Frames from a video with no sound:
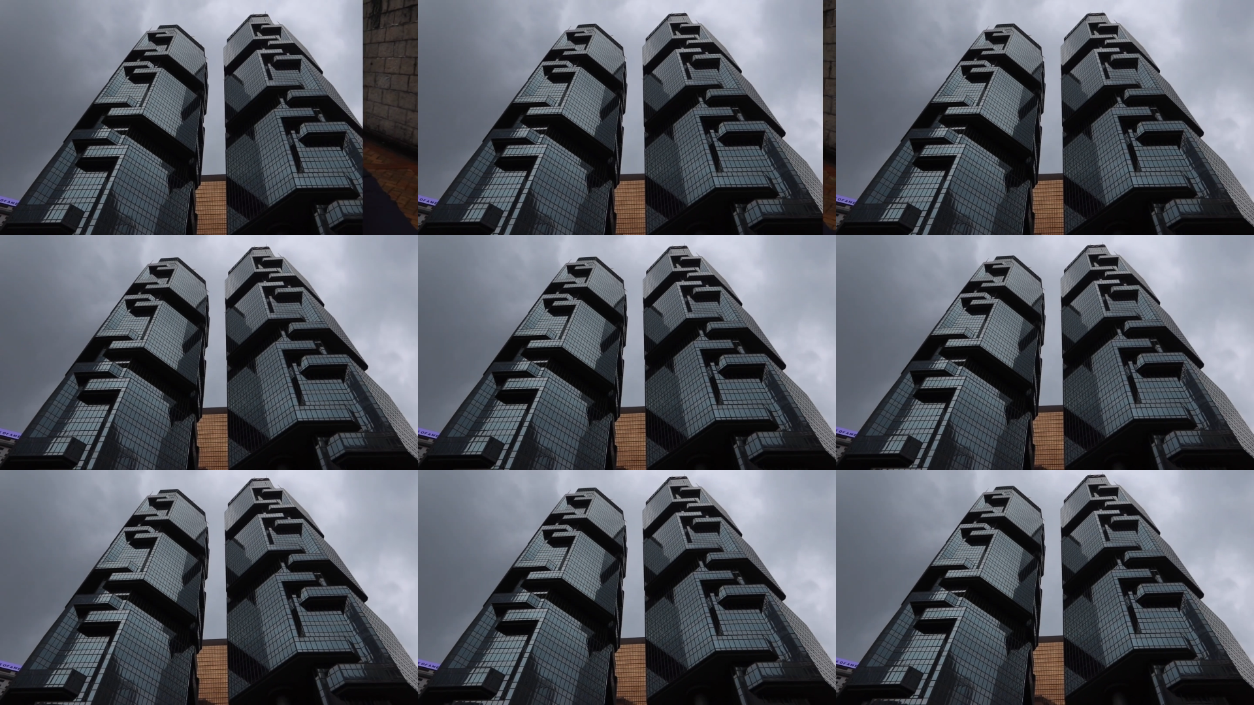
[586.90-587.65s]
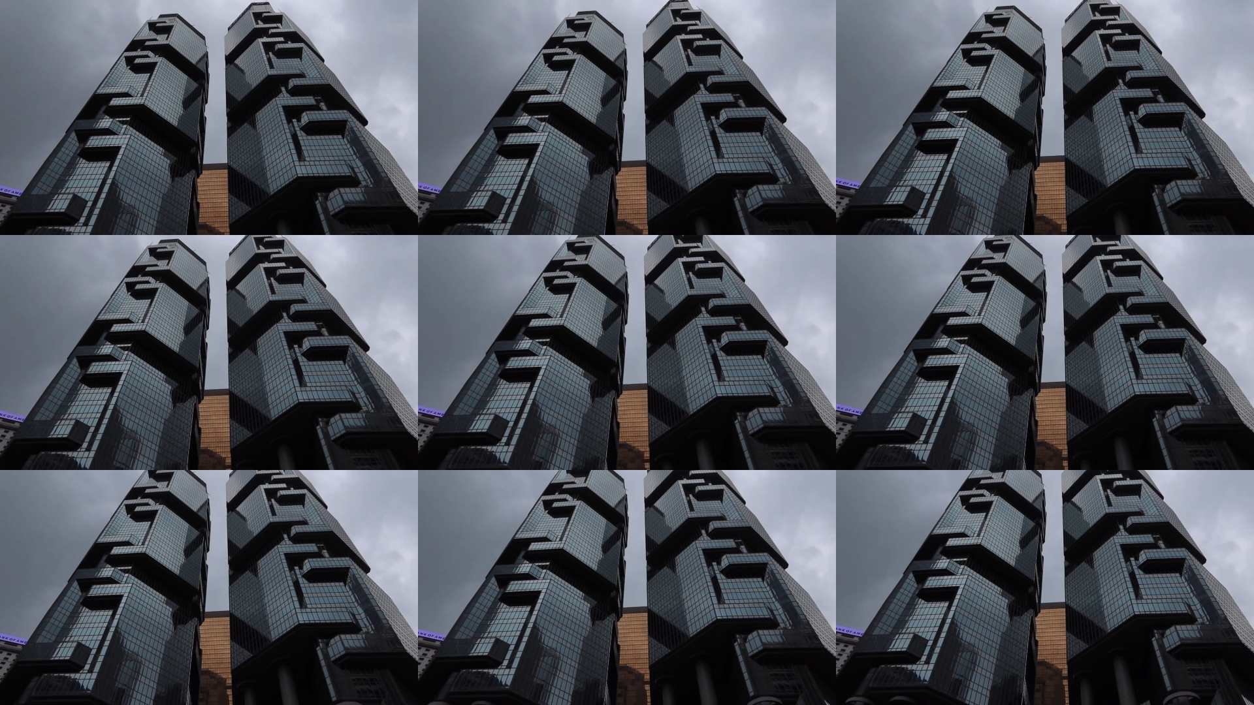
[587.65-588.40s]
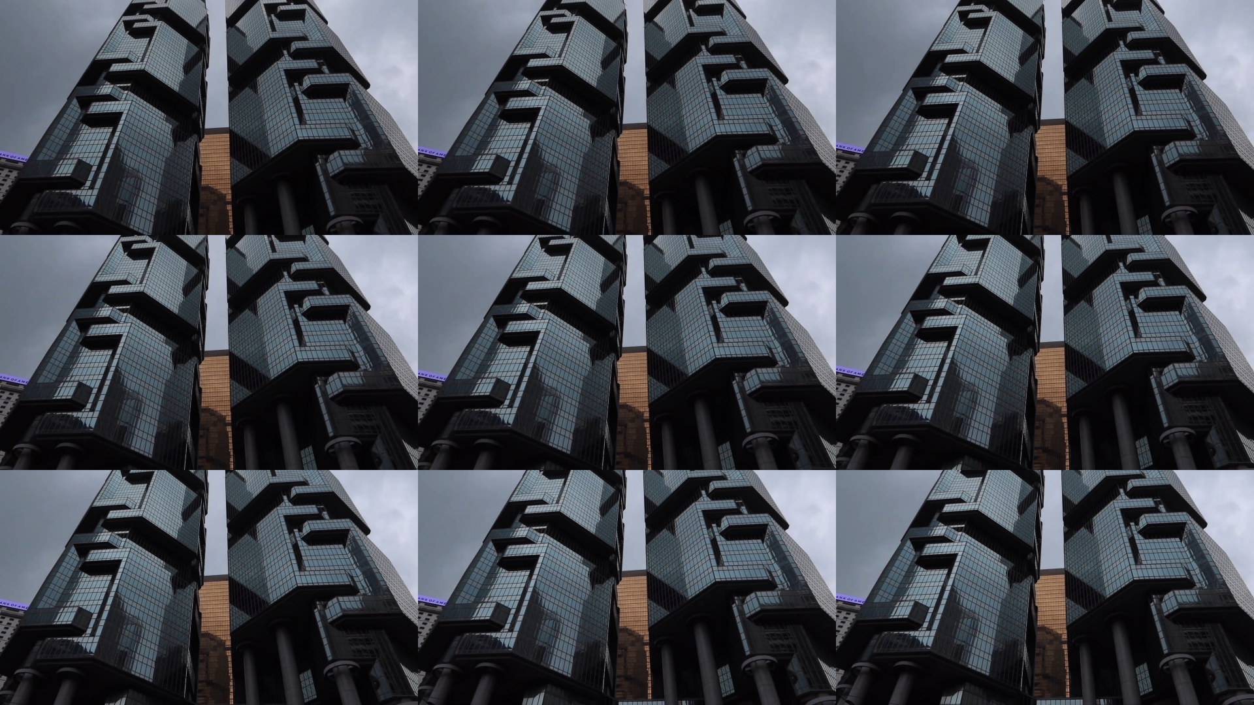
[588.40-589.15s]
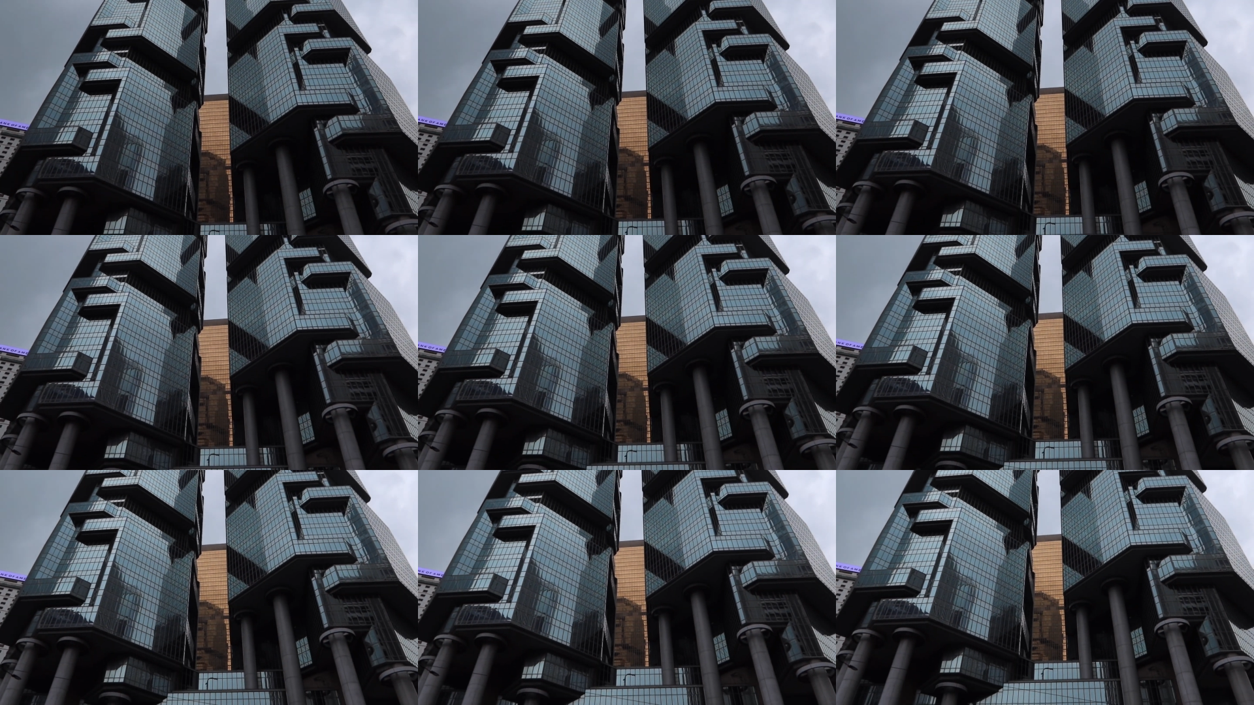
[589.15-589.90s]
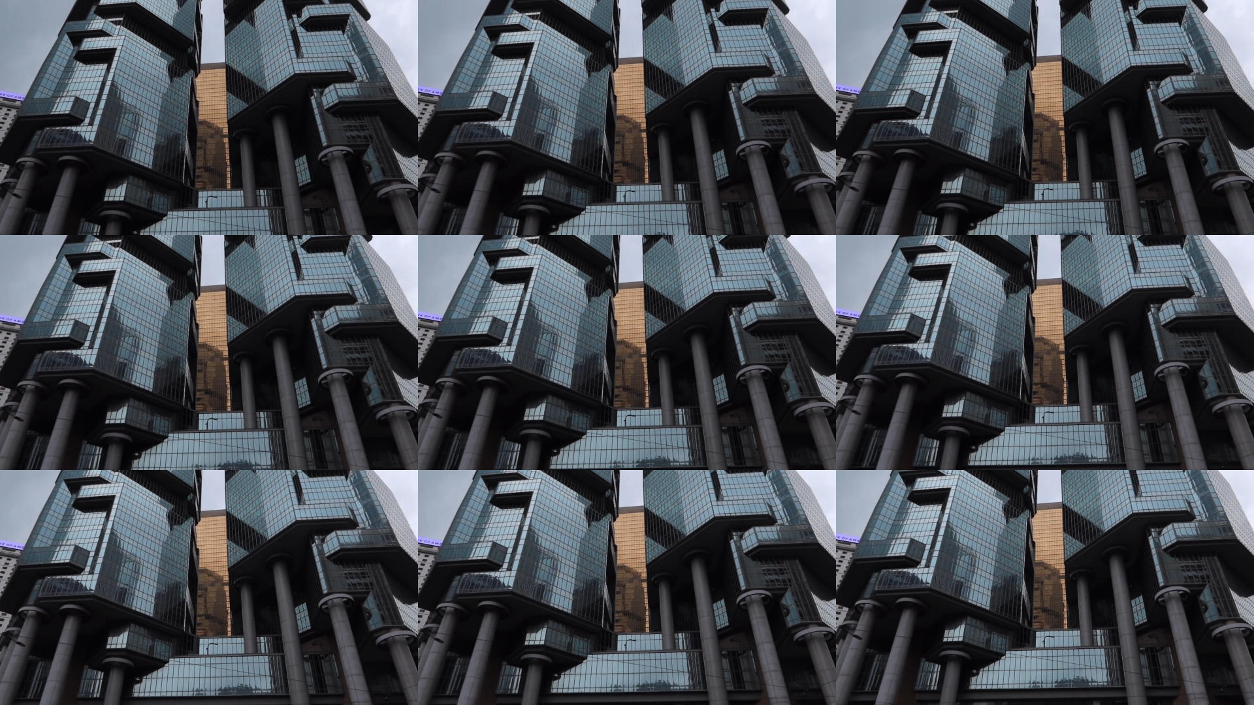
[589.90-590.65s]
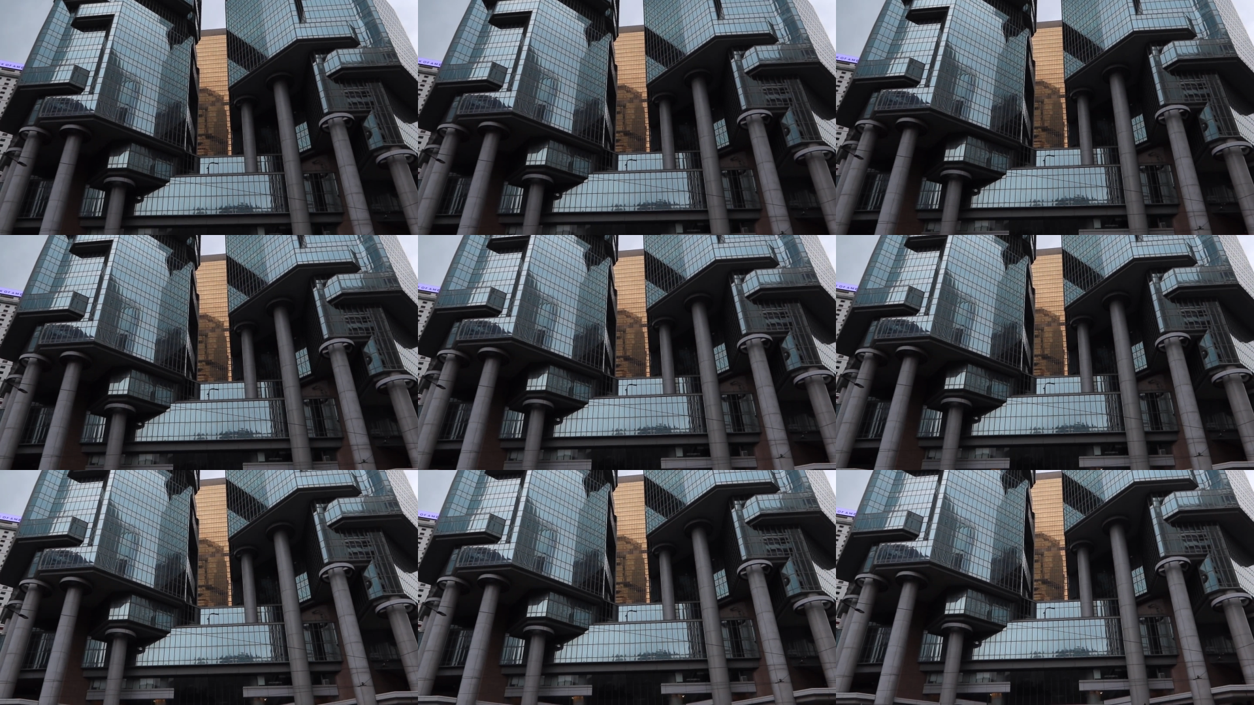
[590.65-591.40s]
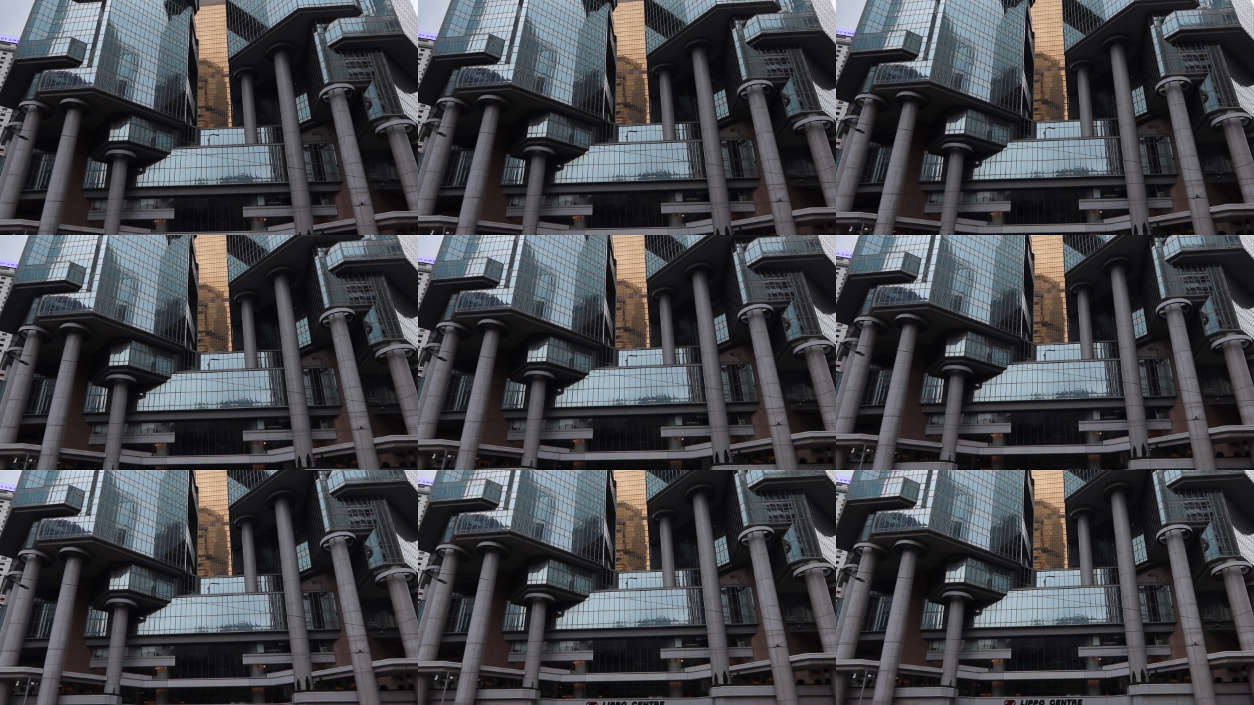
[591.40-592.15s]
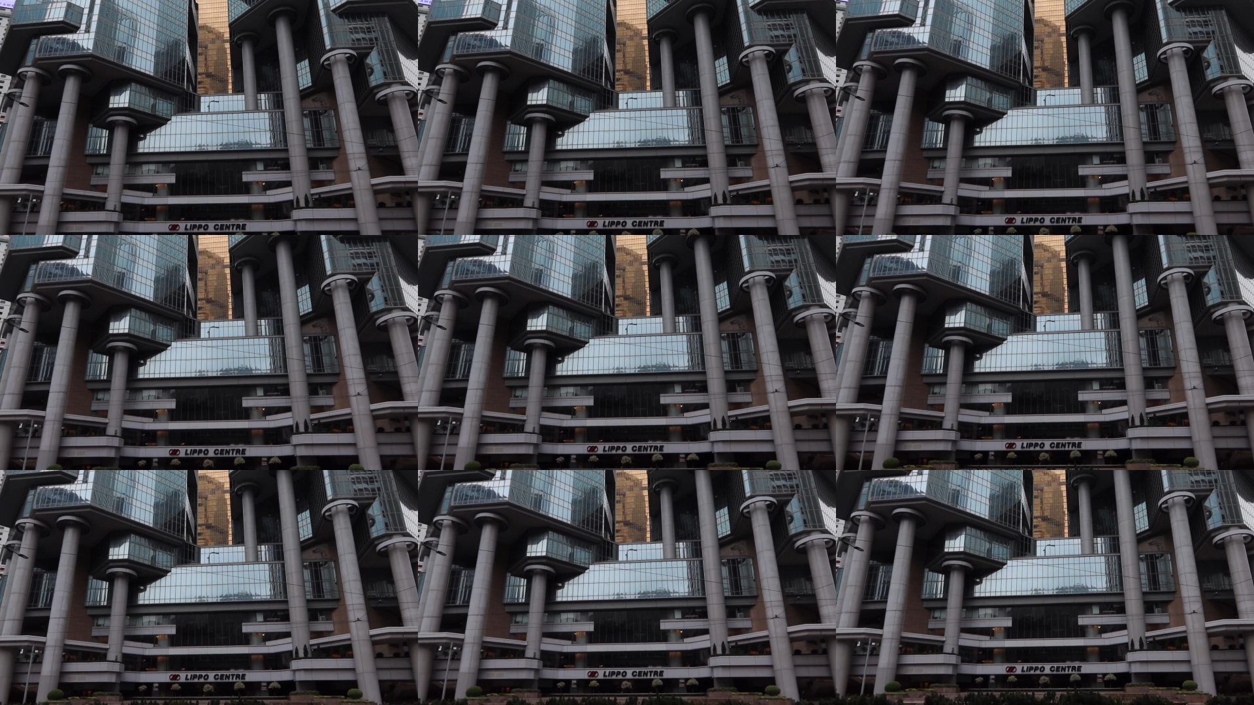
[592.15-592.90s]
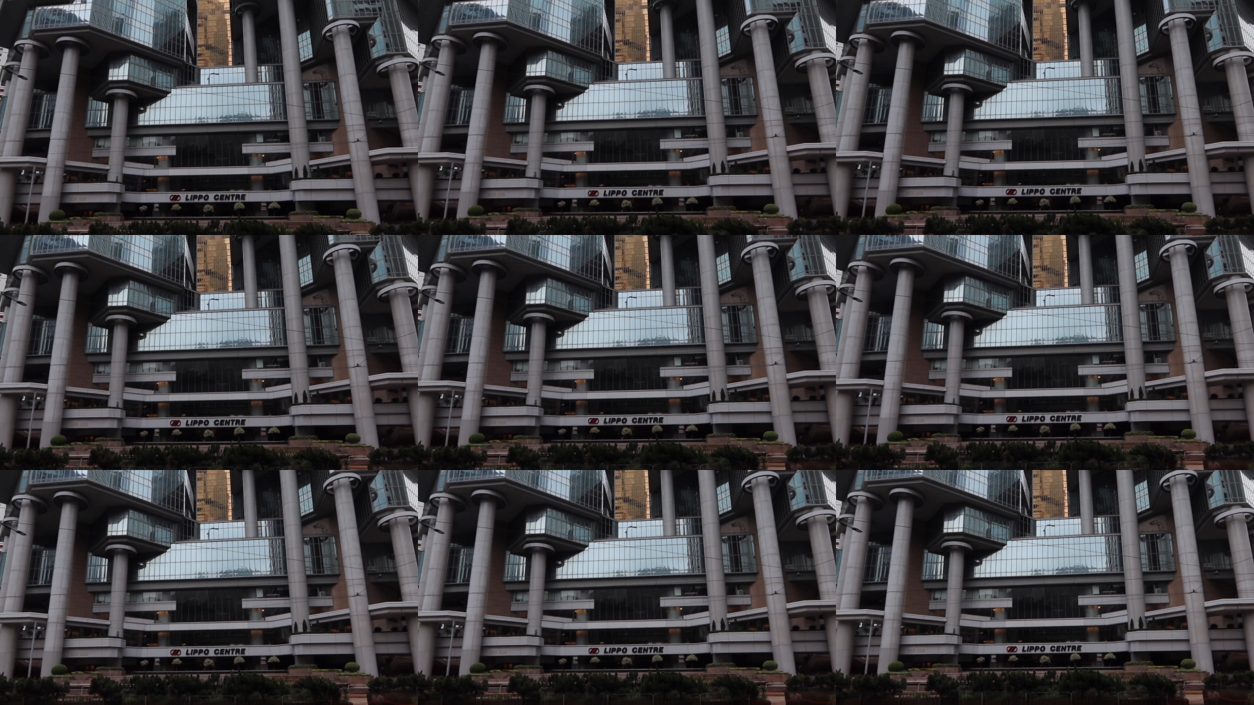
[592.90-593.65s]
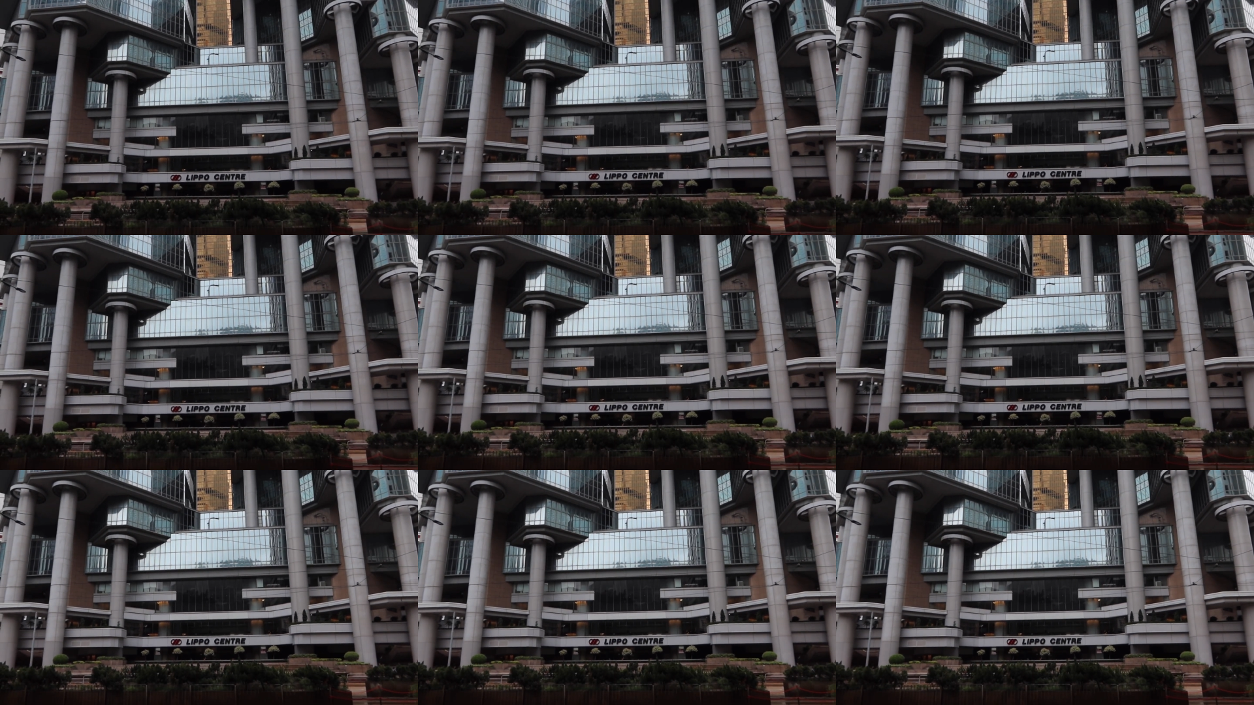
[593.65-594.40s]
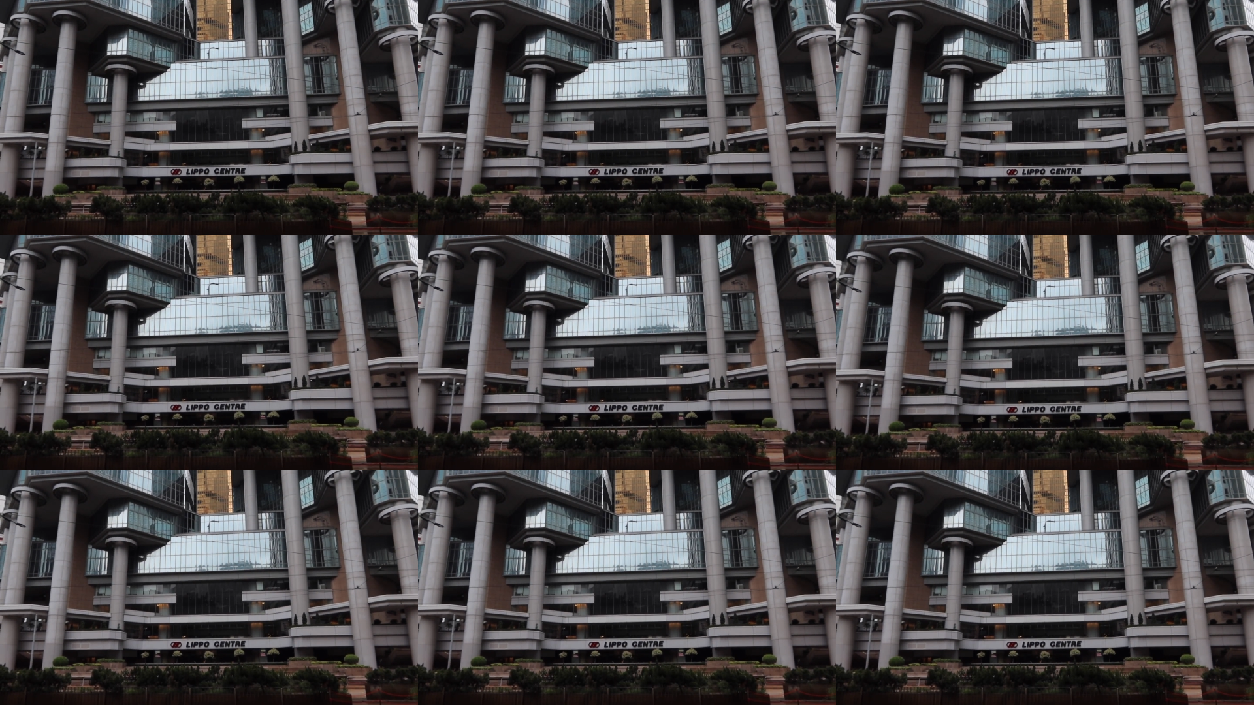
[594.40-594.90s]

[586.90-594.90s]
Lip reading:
[unreadable: no face in view]